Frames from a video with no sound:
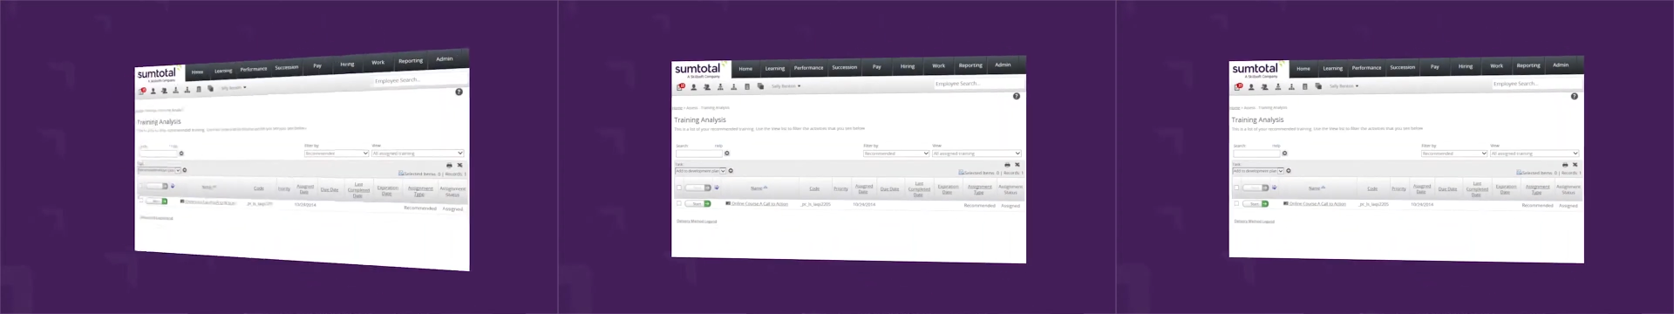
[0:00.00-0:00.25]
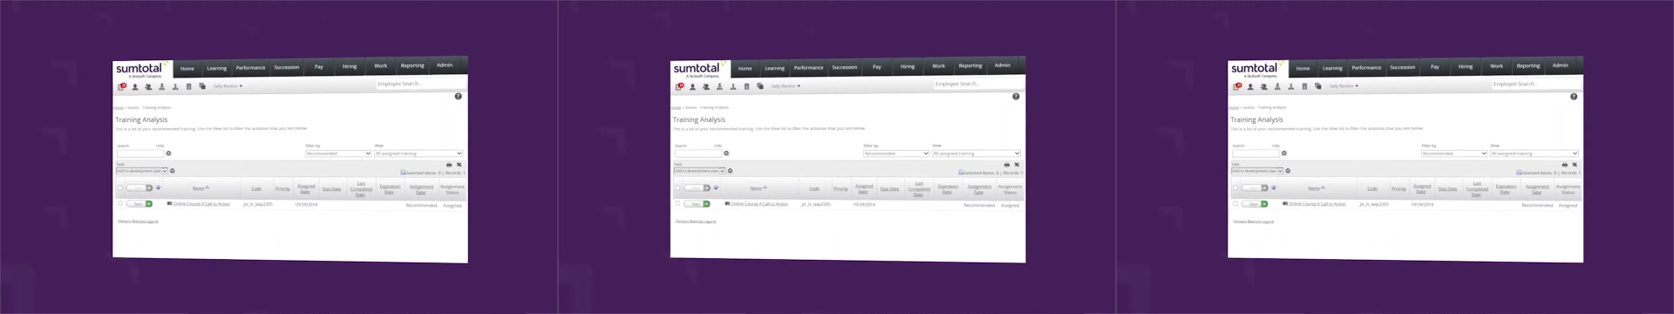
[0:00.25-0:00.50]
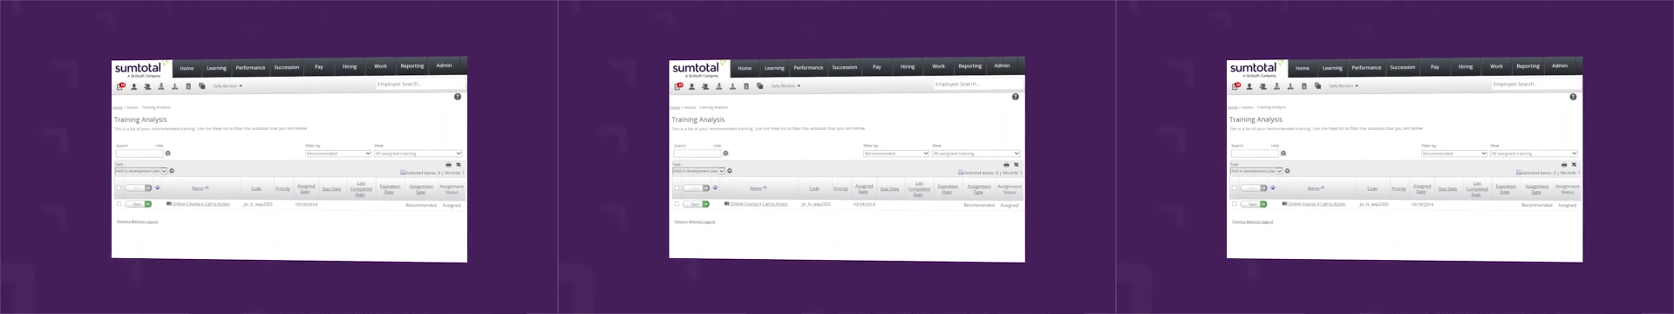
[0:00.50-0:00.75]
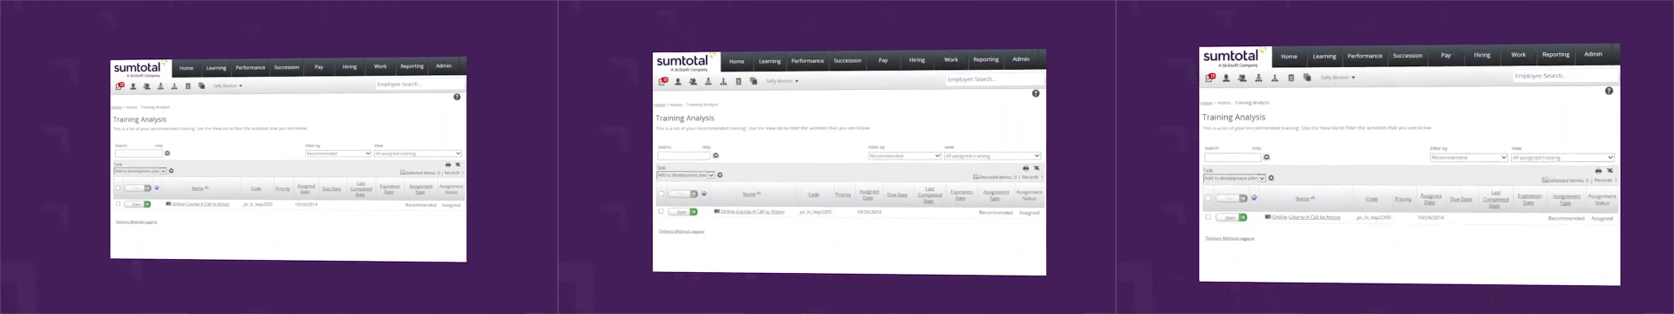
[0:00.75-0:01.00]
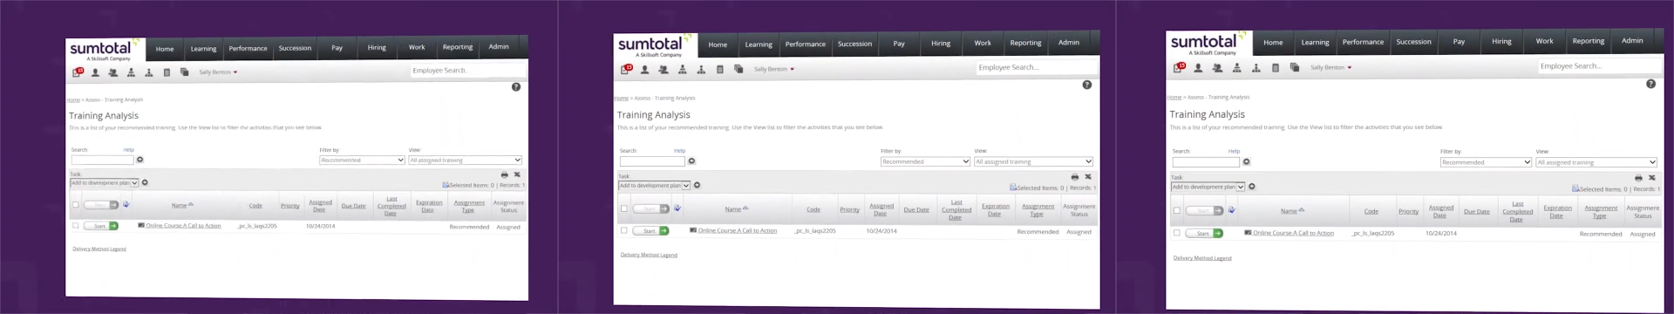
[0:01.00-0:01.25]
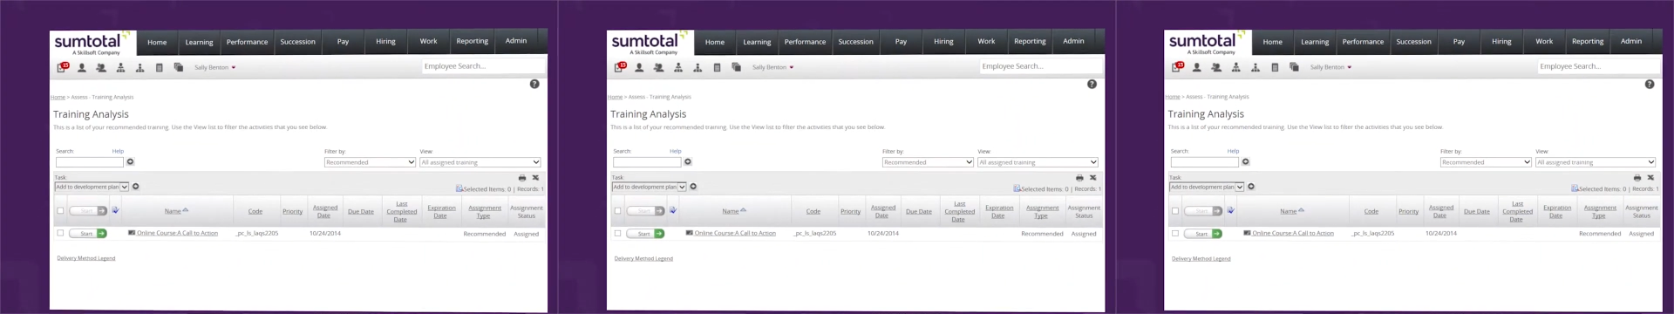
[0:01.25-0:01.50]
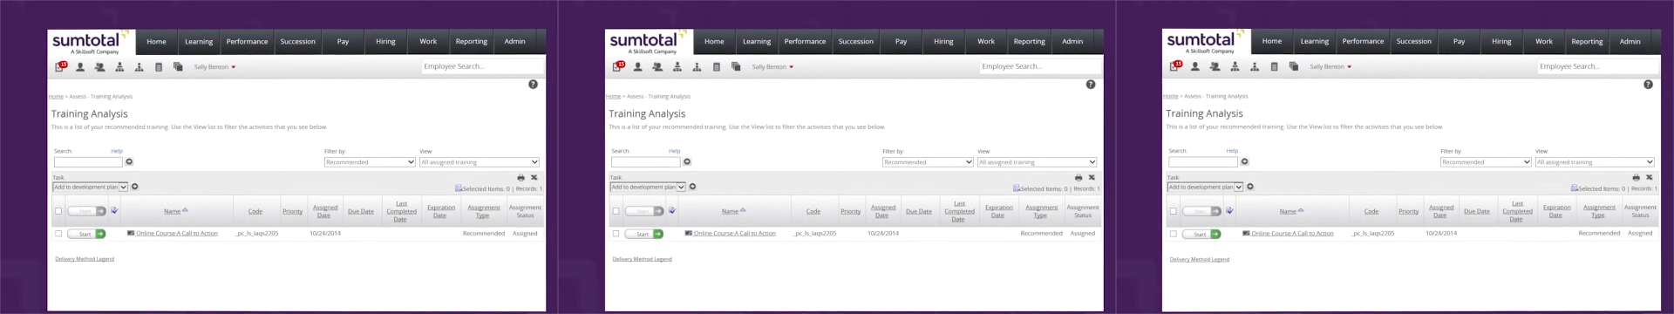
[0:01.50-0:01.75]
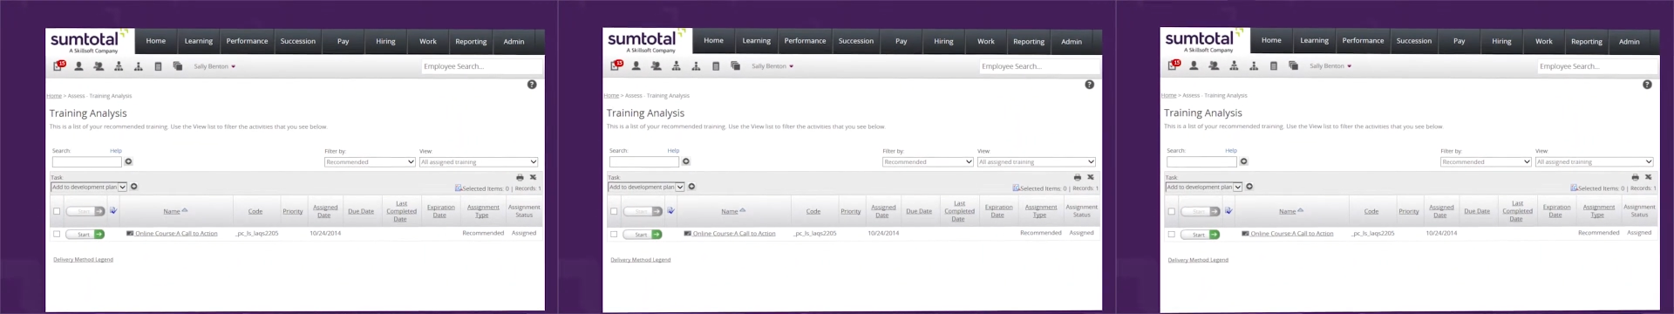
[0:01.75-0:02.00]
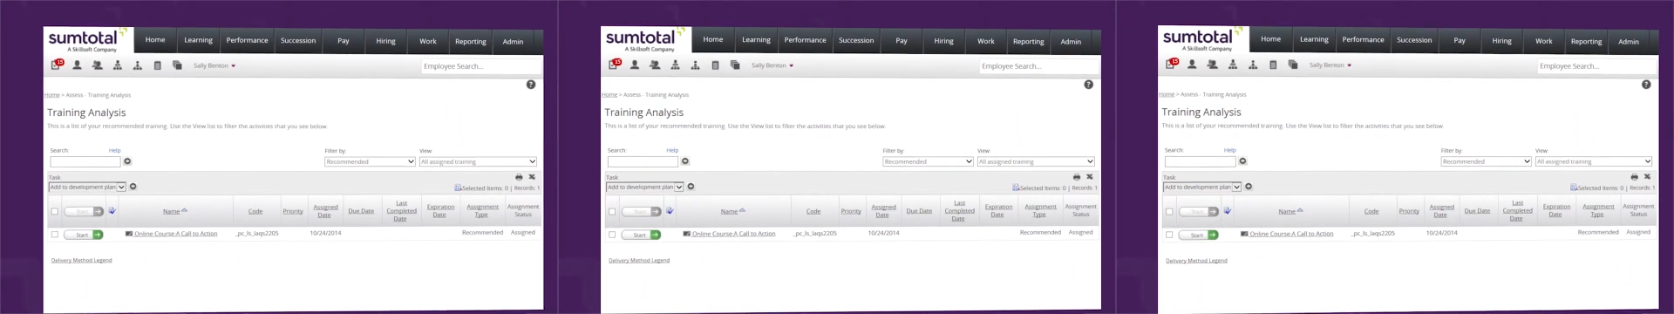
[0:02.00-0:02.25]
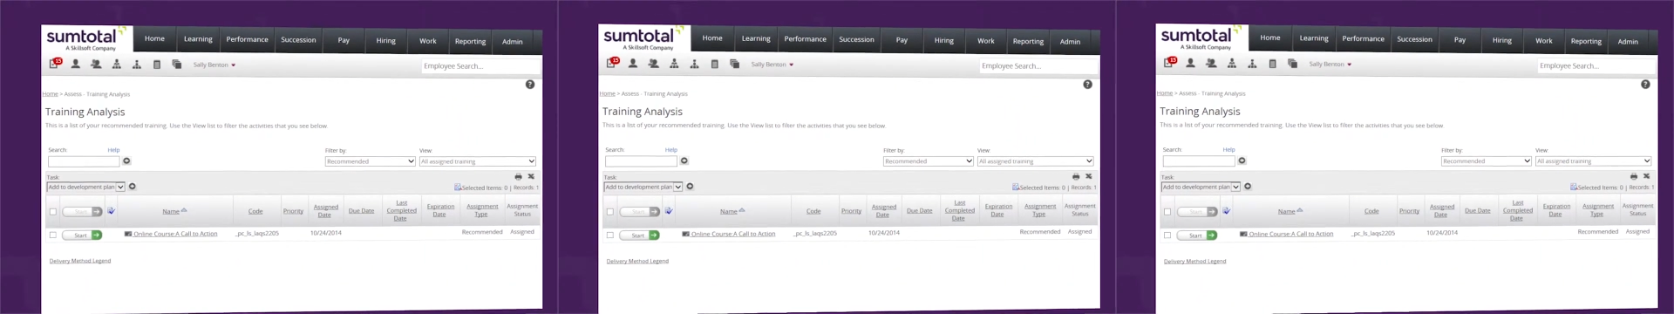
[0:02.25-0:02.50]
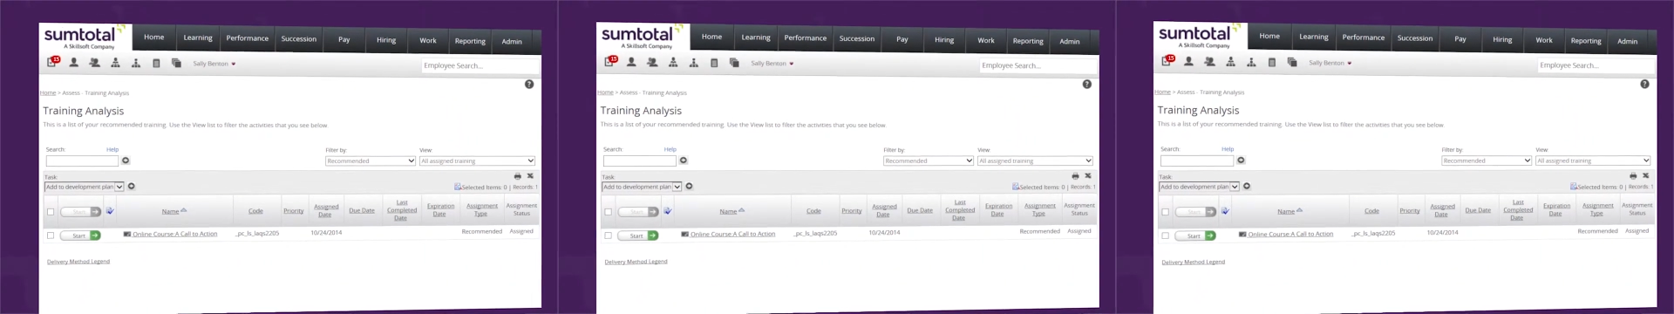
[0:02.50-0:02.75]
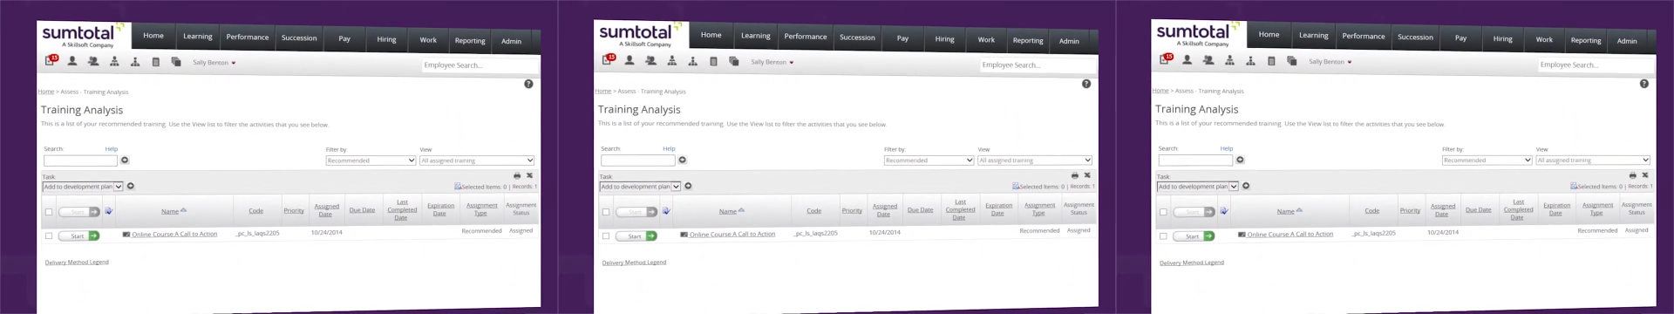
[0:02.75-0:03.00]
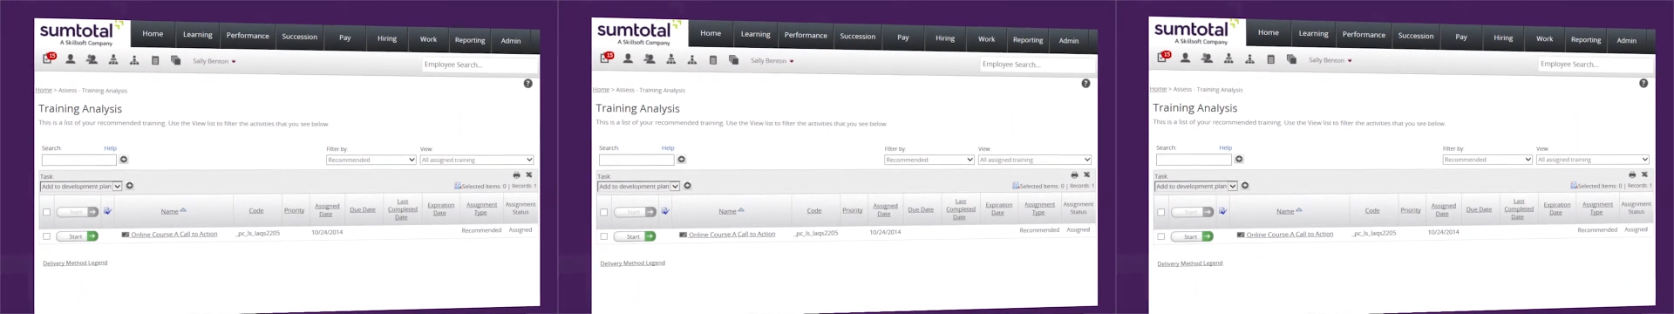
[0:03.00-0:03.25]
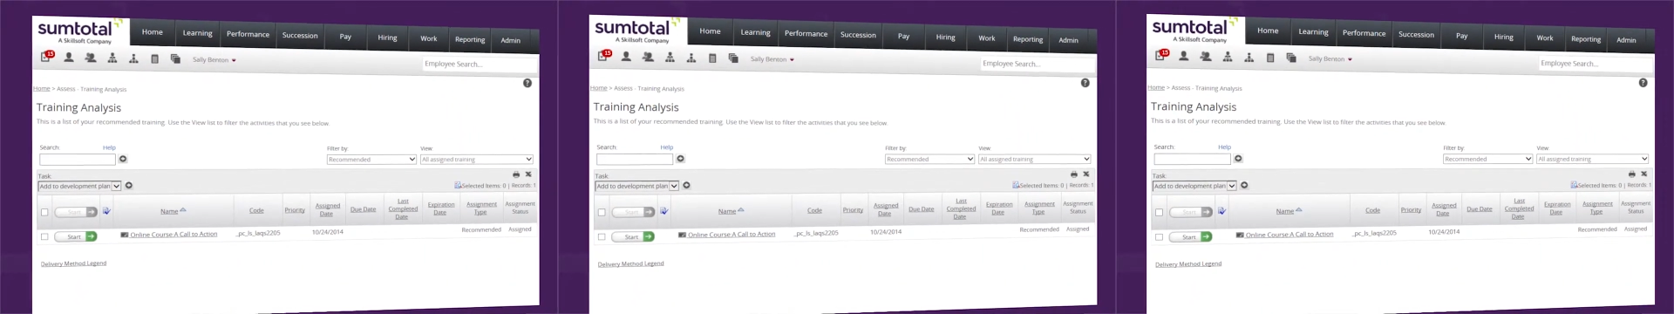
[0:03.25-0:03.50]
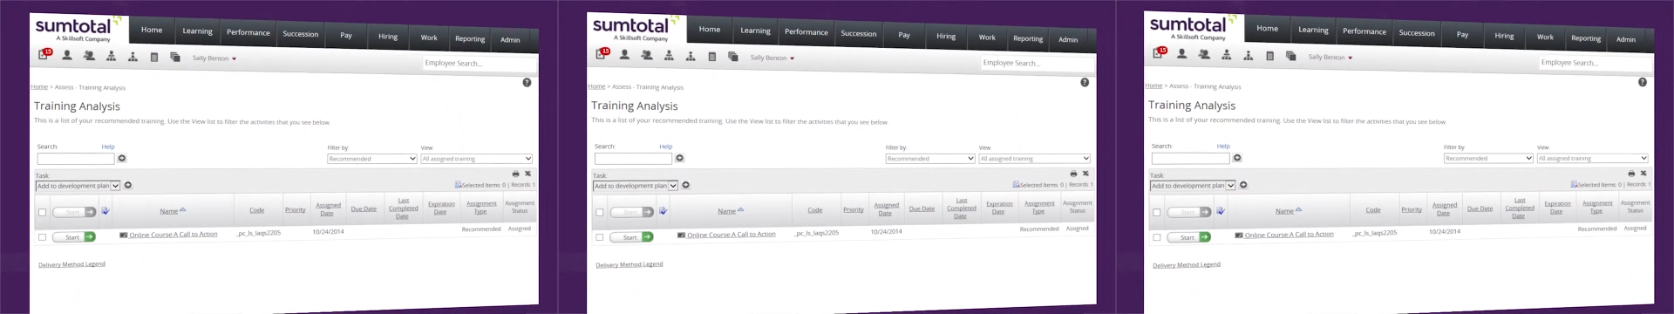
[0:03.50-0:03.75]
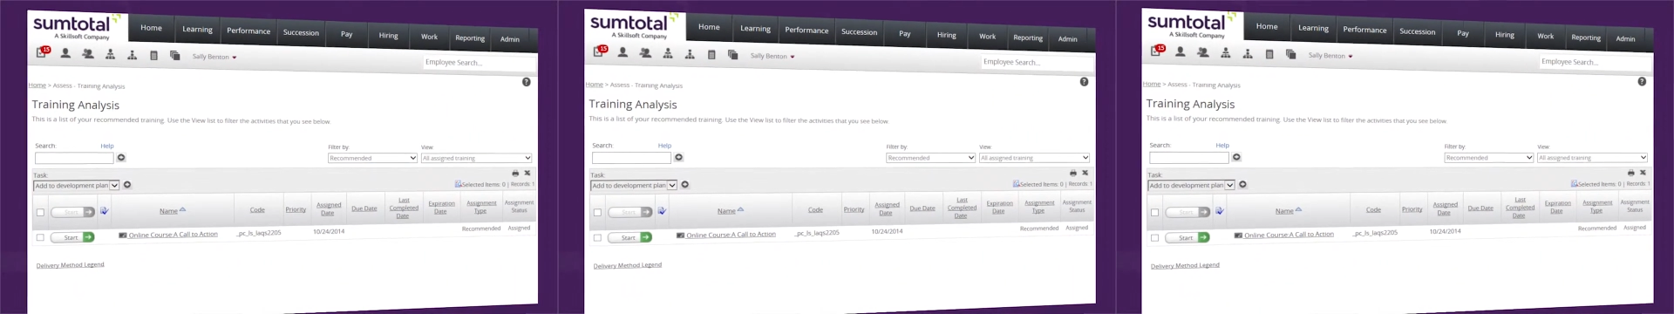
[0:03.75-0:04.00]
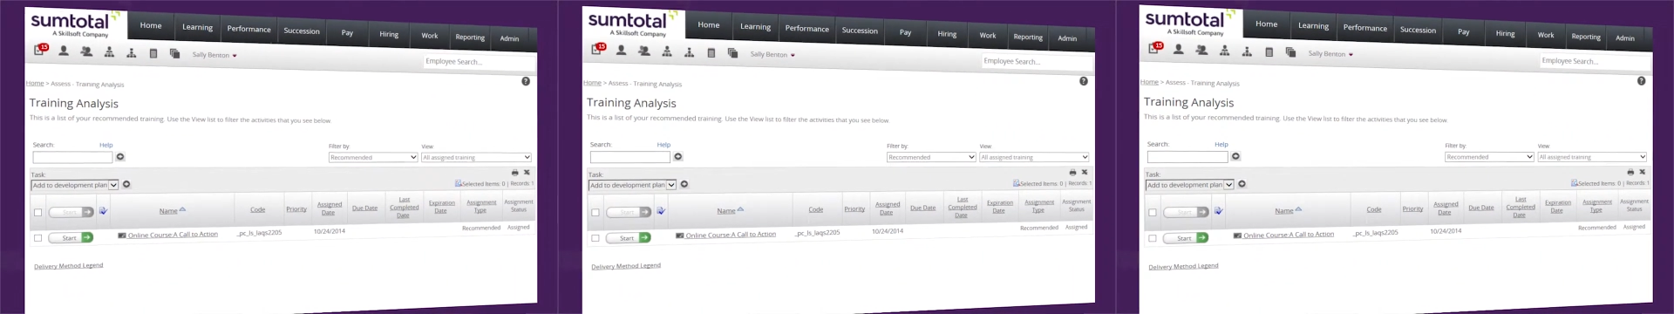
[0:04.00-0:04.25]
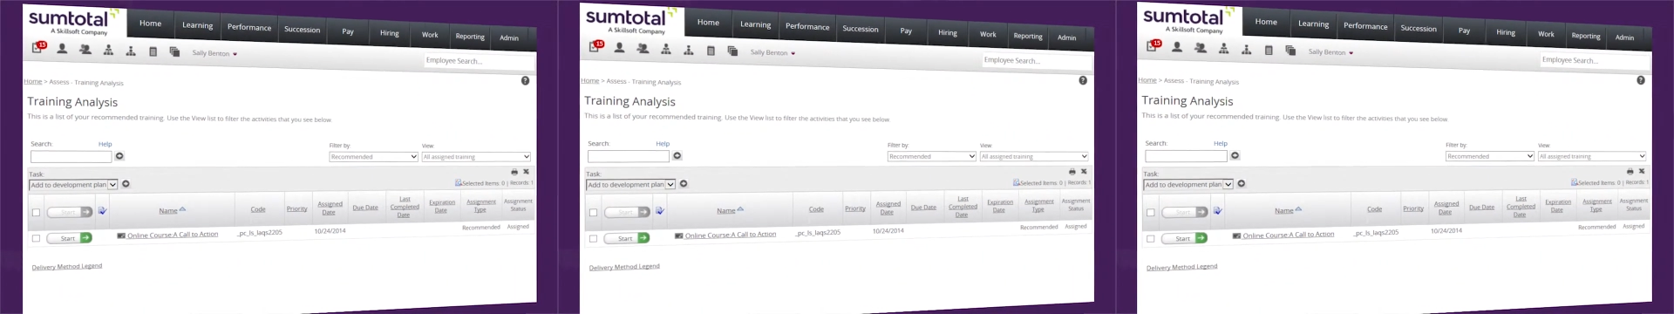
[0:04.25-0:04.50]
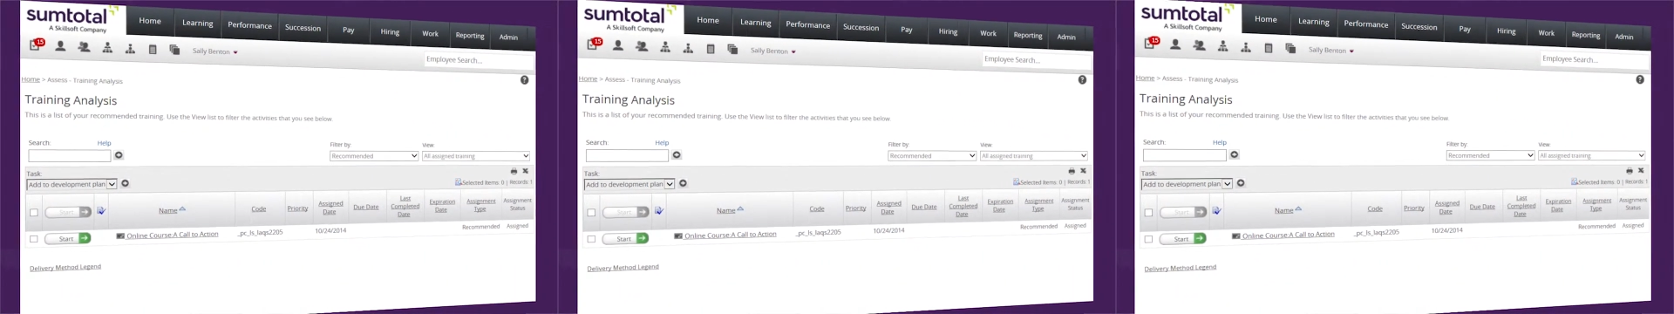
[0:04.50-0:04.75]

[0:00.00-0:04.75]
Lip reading: No face is visible, so there are no lips to read.